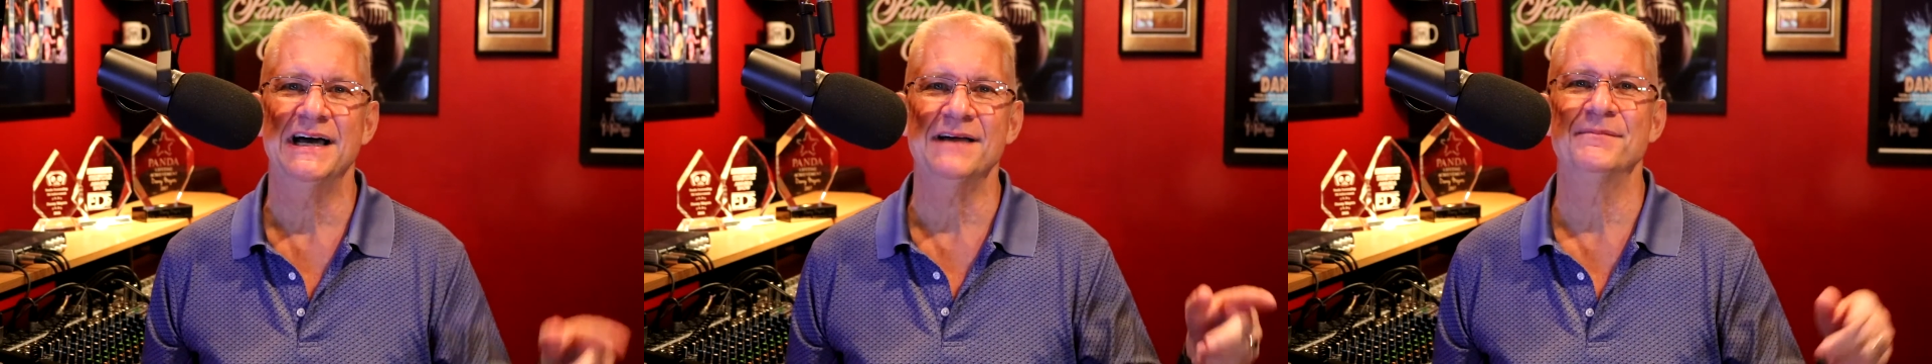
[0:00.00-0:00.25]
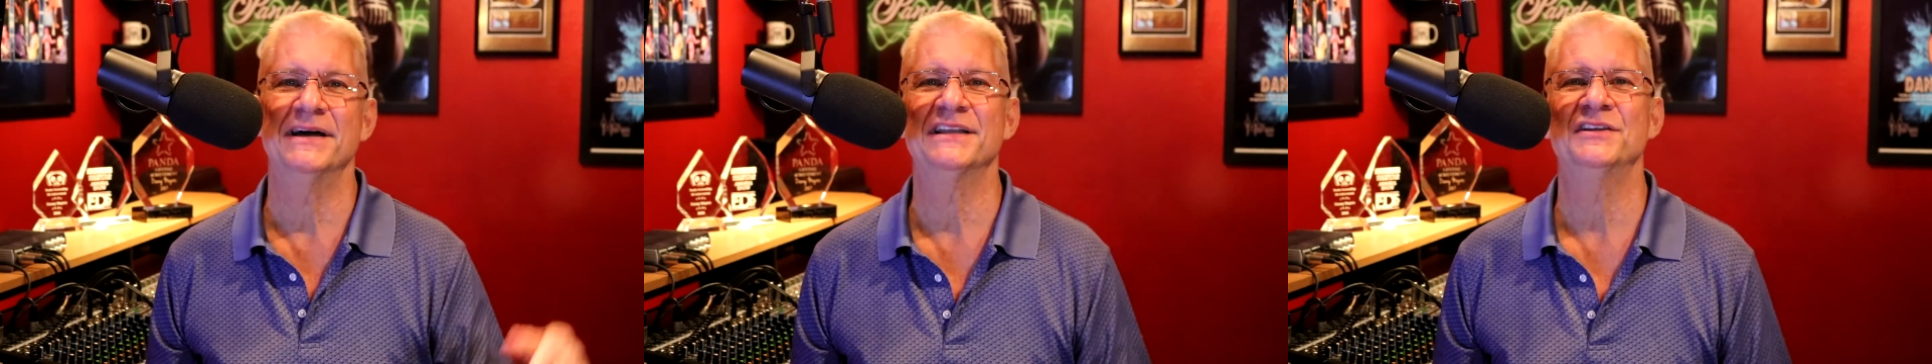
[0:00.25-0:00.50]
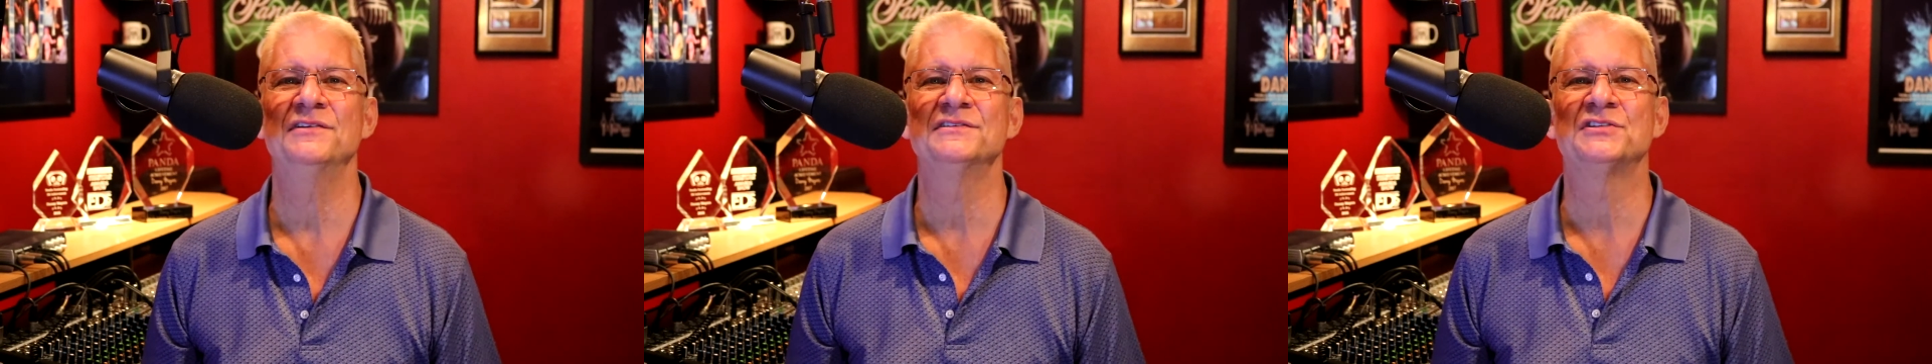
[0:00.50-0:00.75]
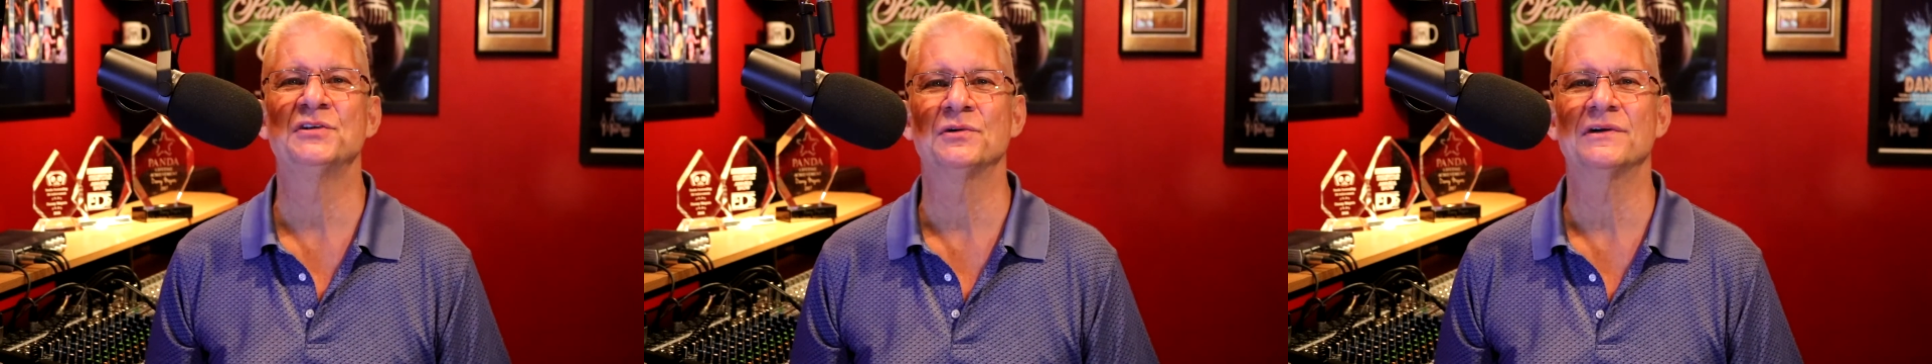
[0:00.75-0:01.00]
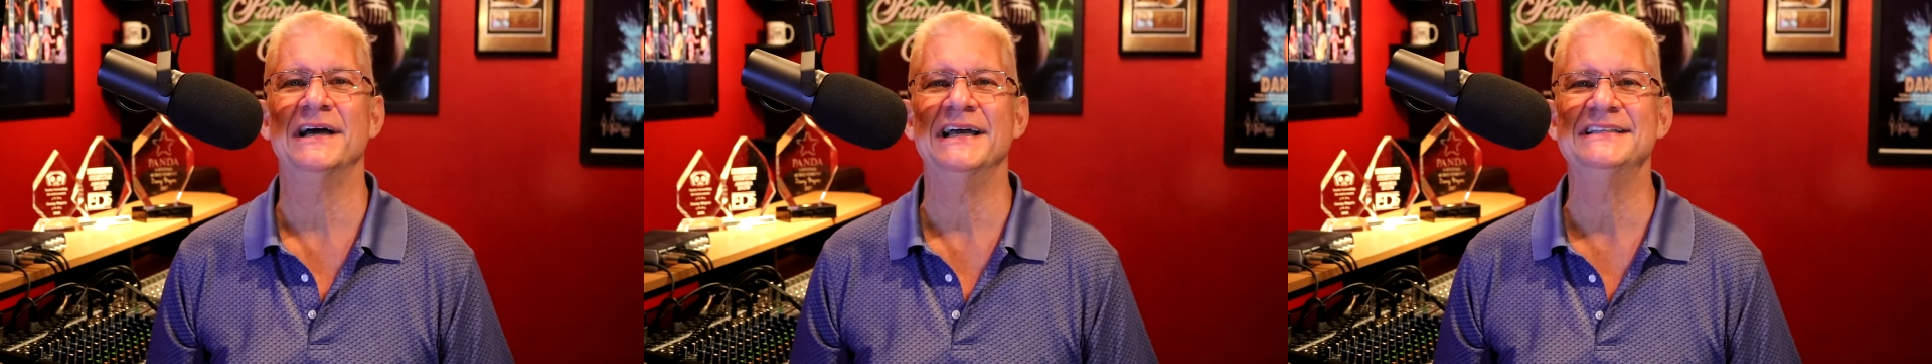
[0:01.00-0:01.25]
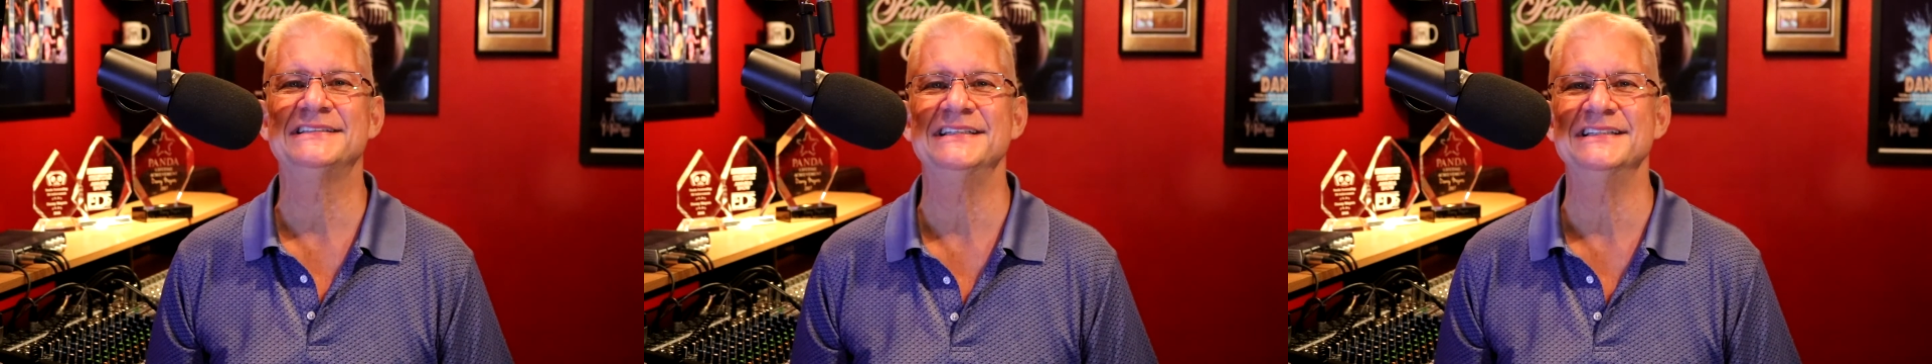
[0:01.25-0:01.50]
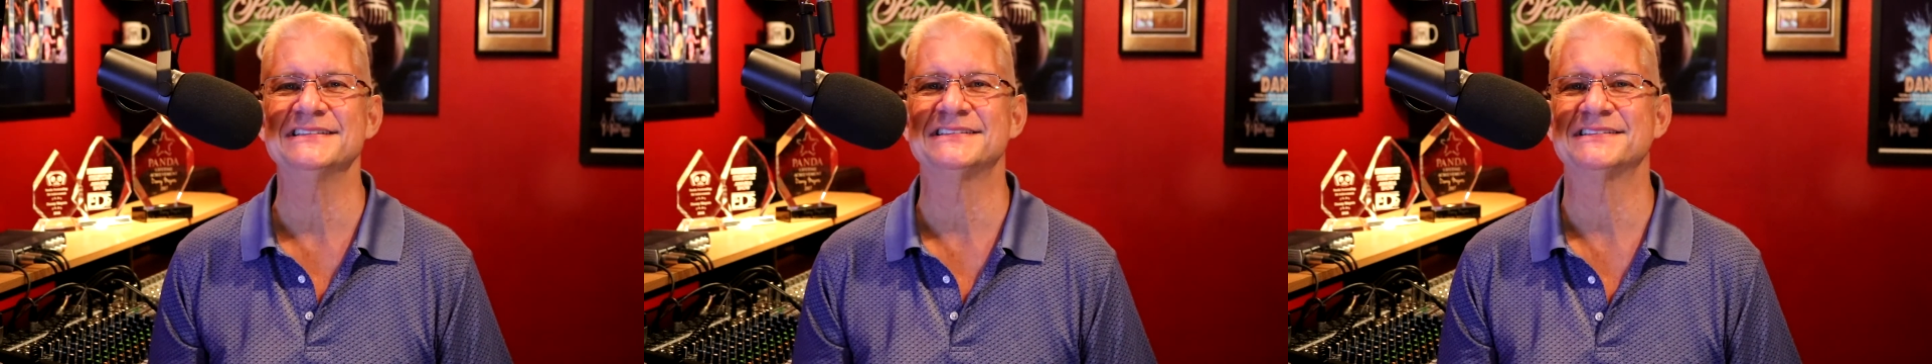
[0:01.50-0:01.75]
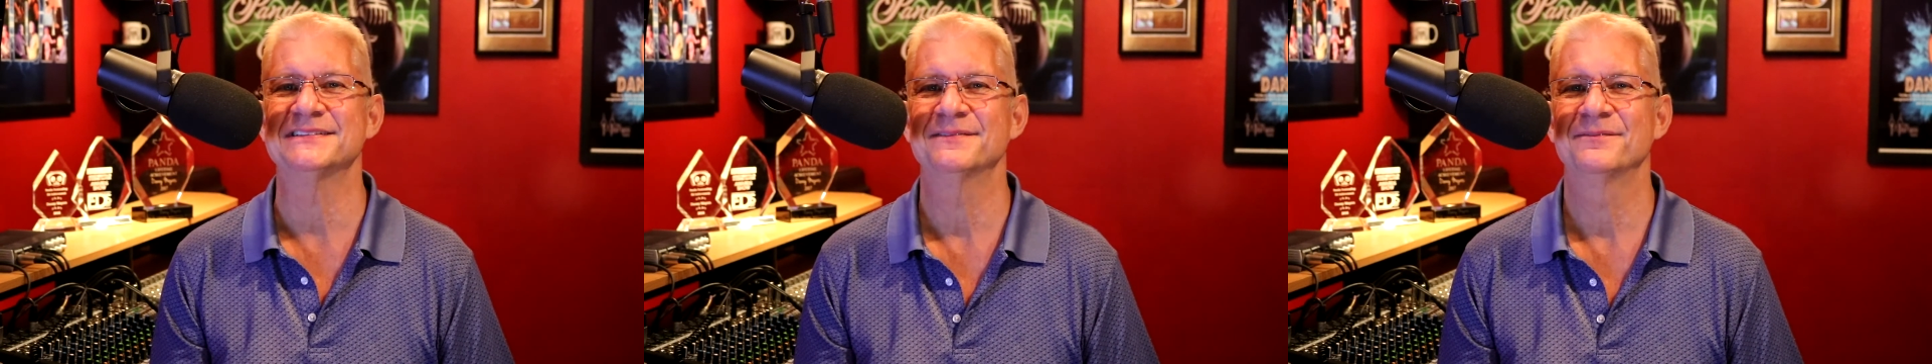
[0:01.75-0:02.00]
I might use your
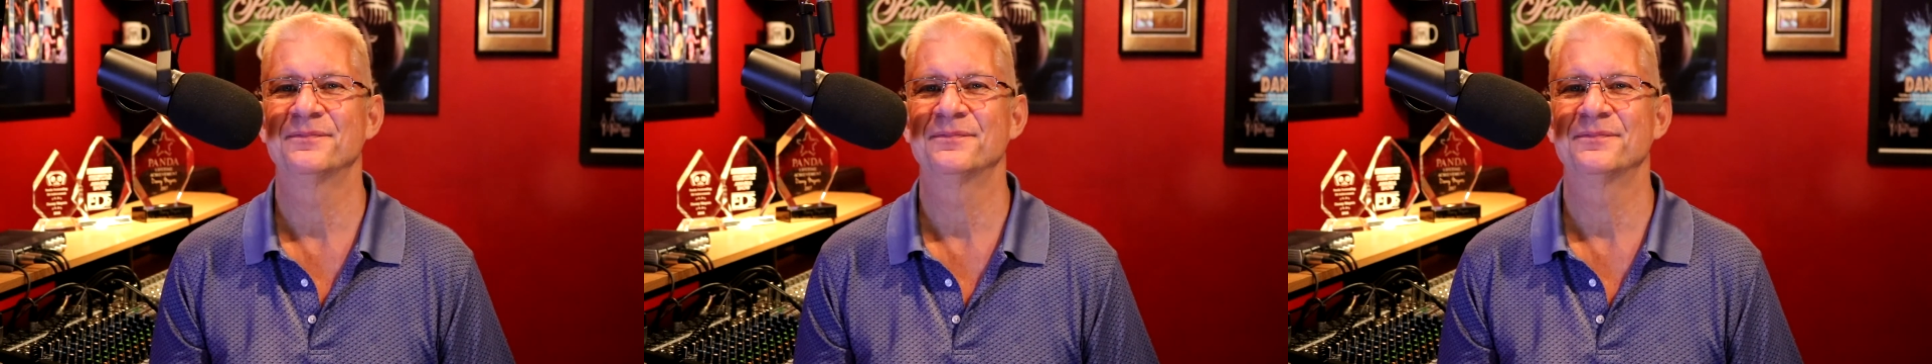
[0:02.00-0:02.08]
ideas.